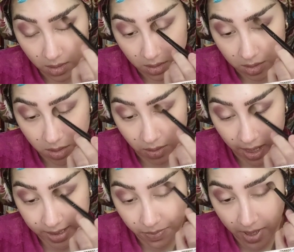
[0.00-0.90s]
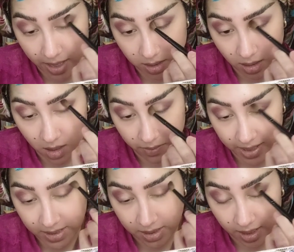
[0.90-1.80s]
dry spots on my
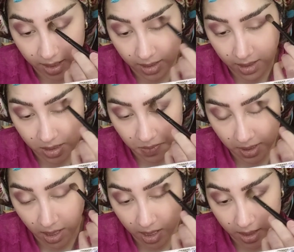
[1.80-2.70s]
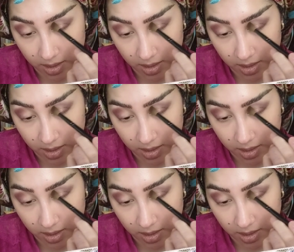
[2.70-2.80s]
skin, it's because,